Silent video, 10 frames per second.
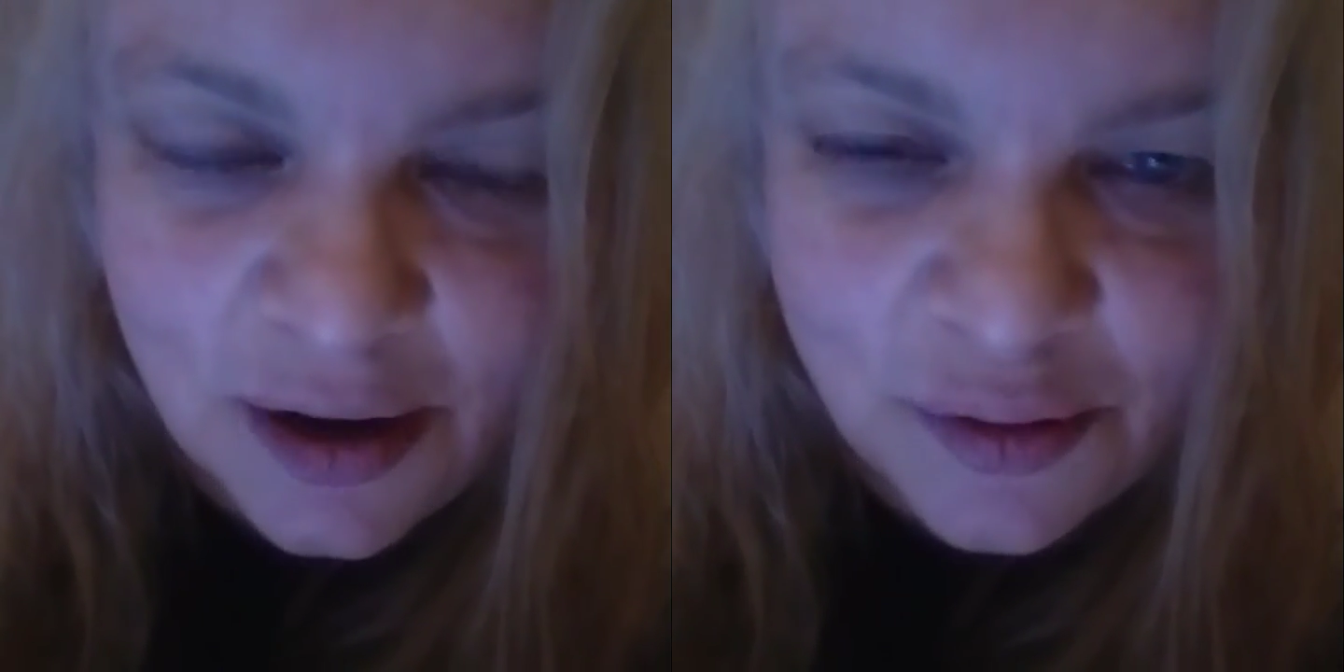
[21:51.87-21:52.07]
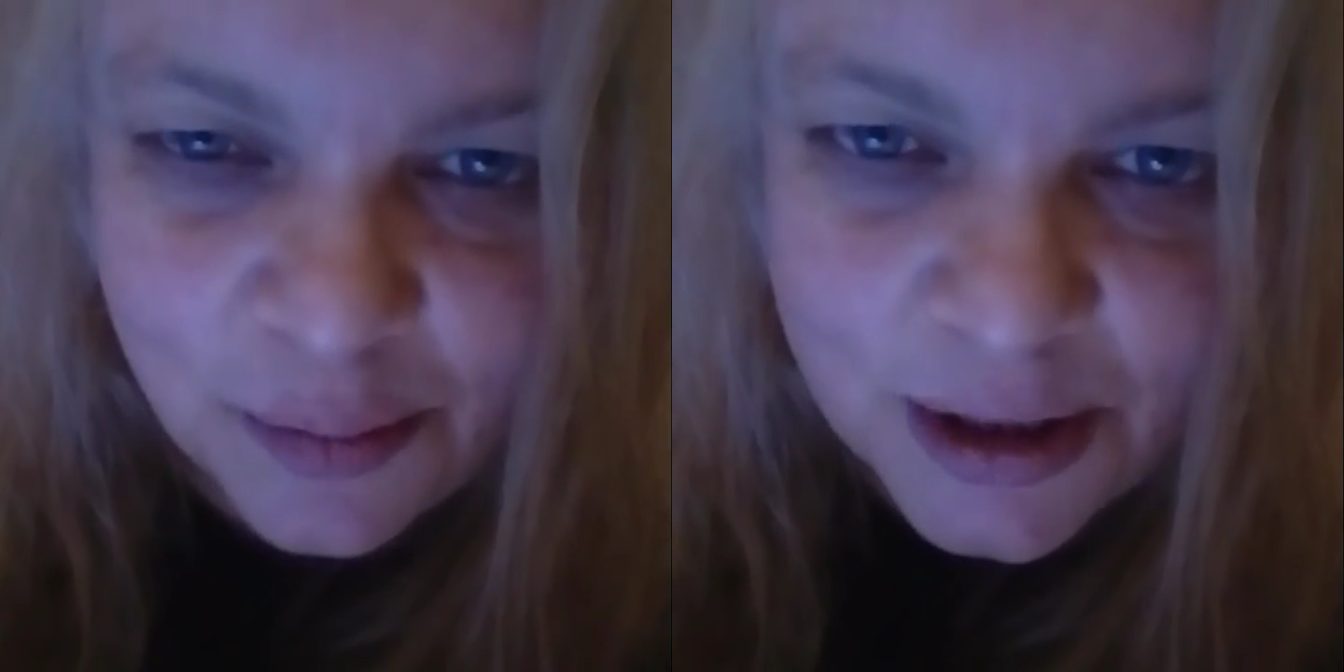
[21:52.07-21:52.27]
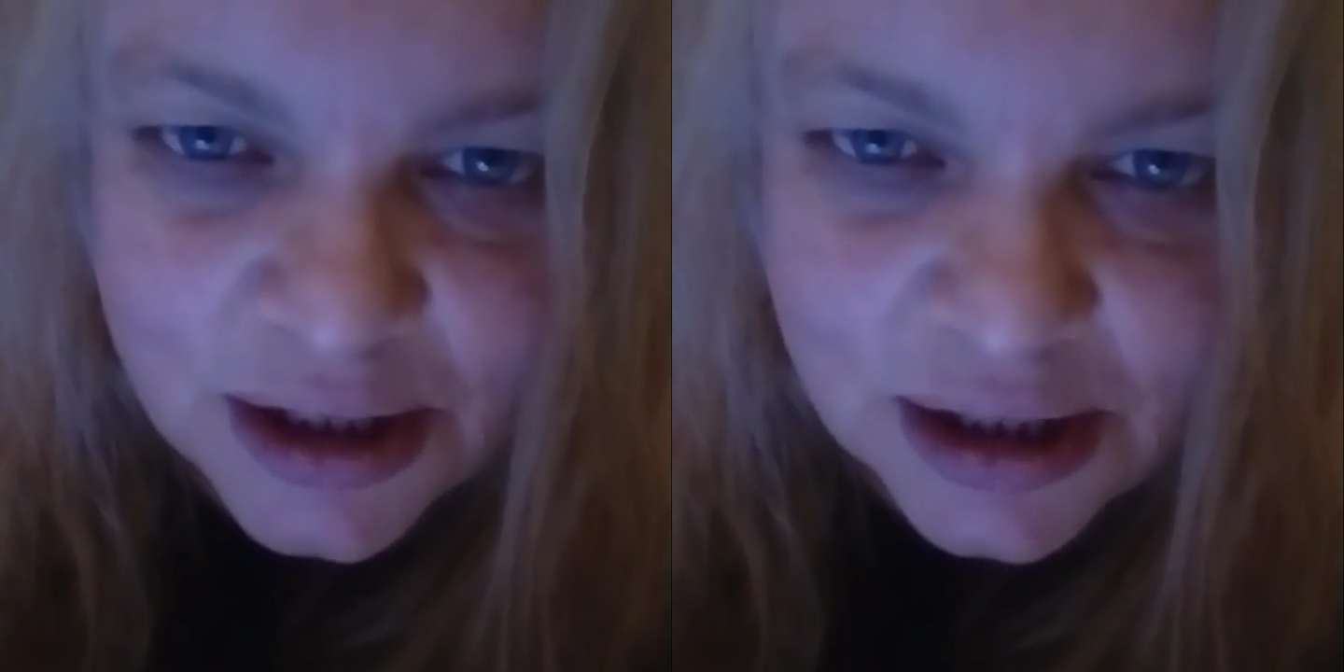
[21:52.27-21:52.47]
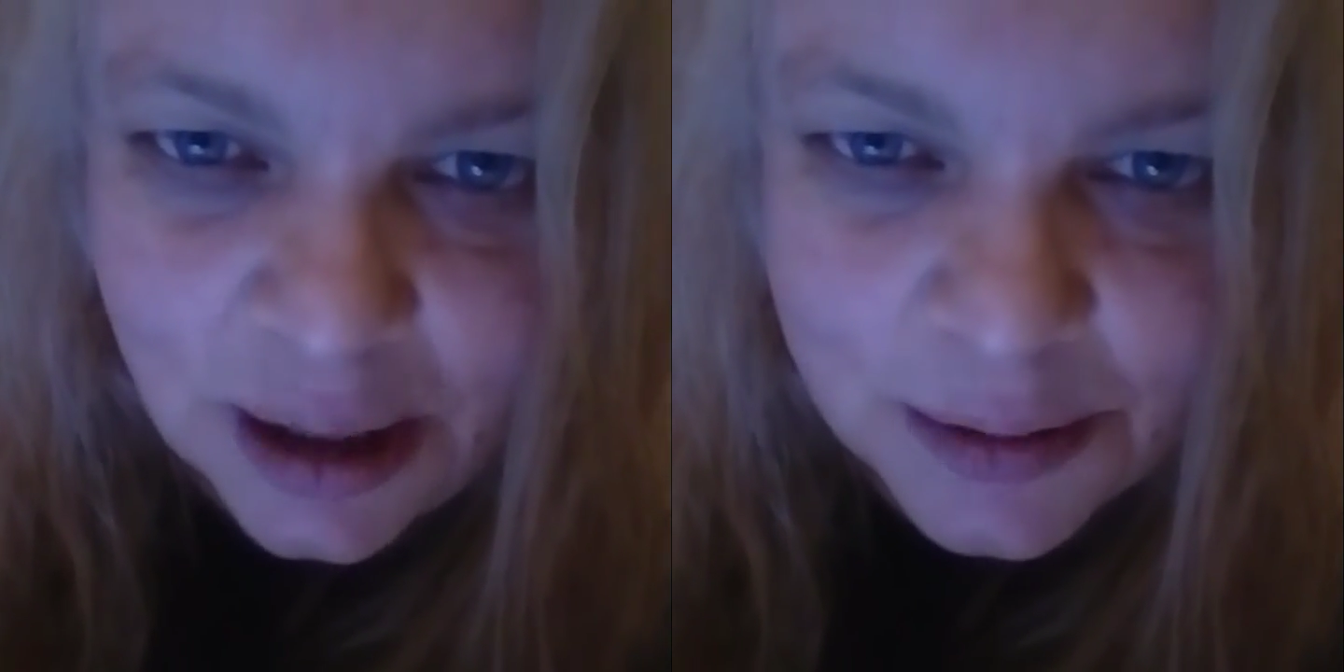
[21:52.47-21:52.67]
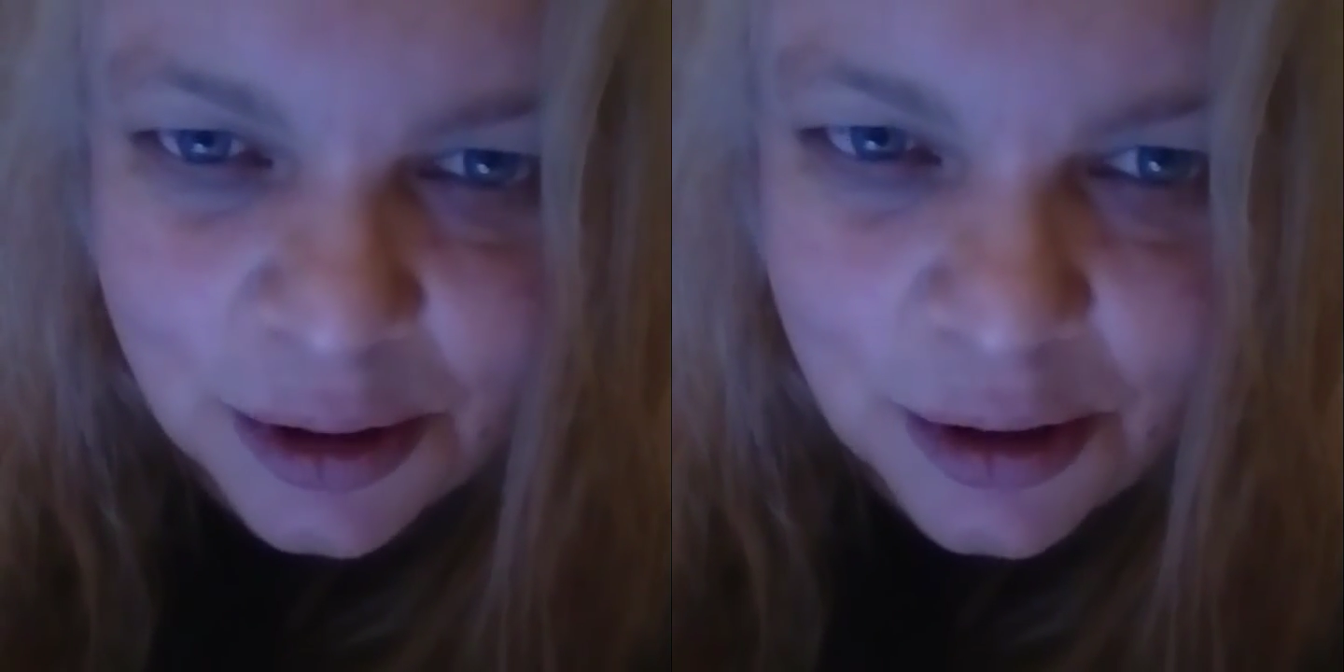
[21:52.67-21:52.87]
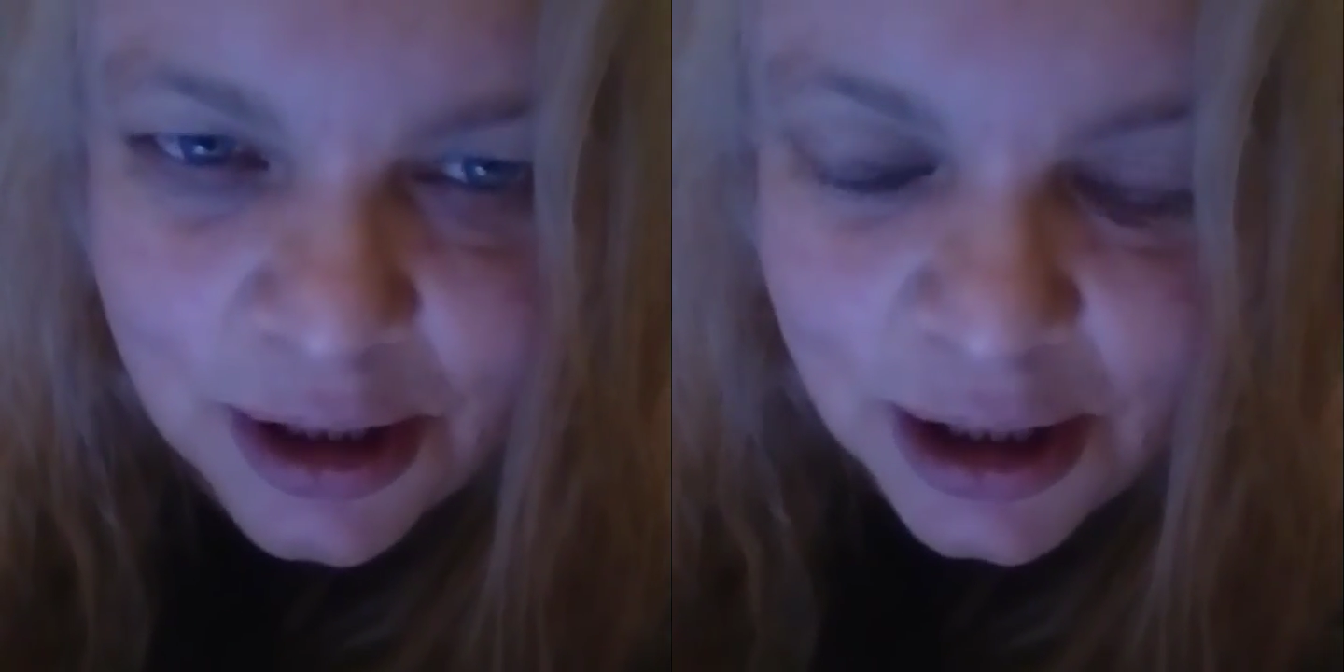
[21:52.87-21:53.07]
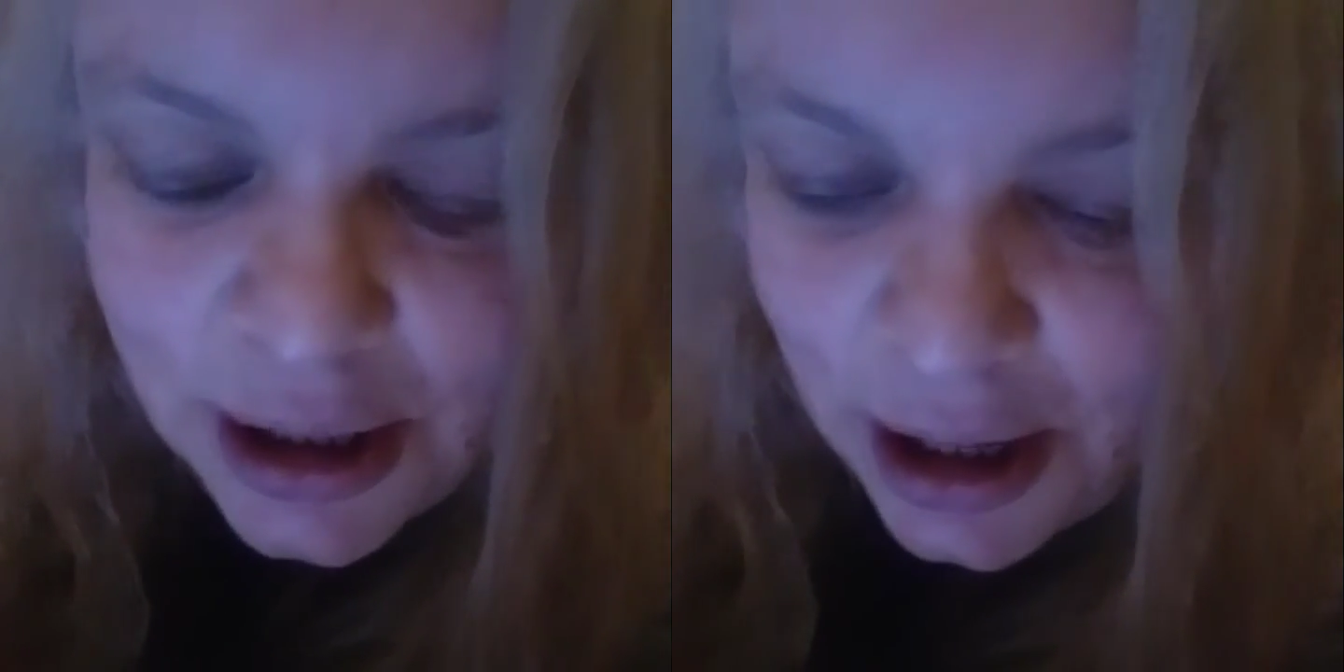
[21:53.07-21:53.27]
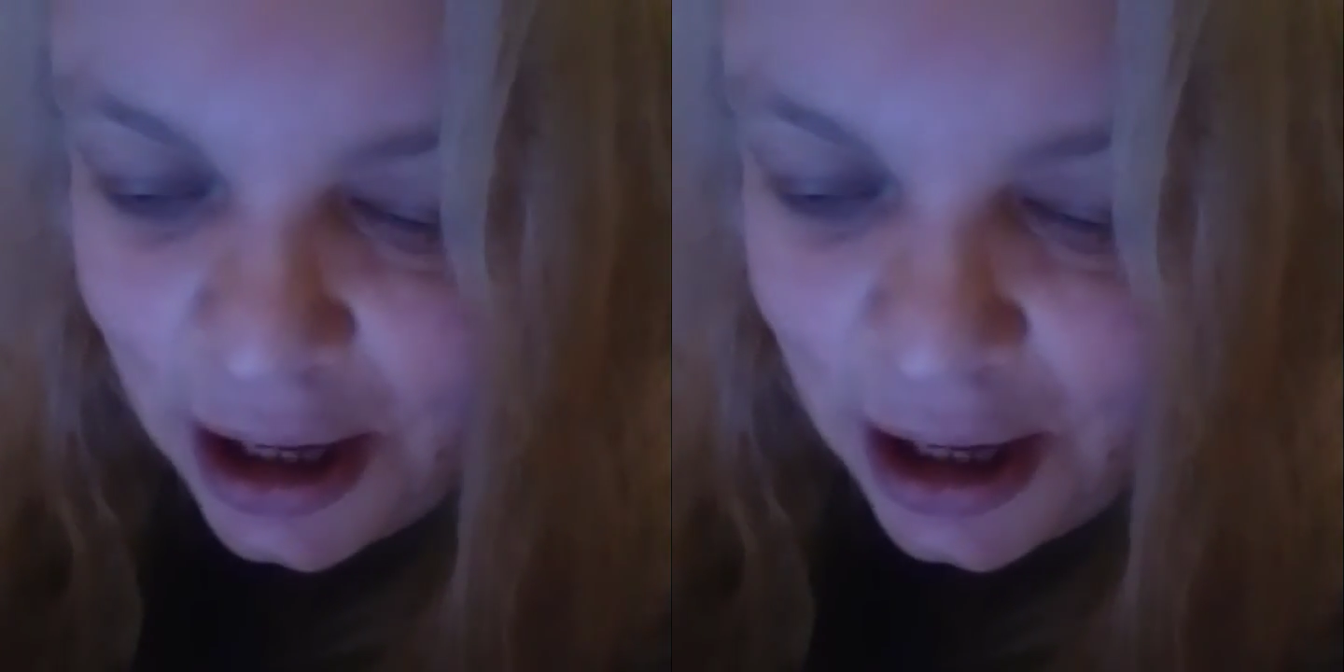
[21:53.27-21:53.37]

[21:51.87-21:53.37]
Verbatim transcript: for me to stop talking.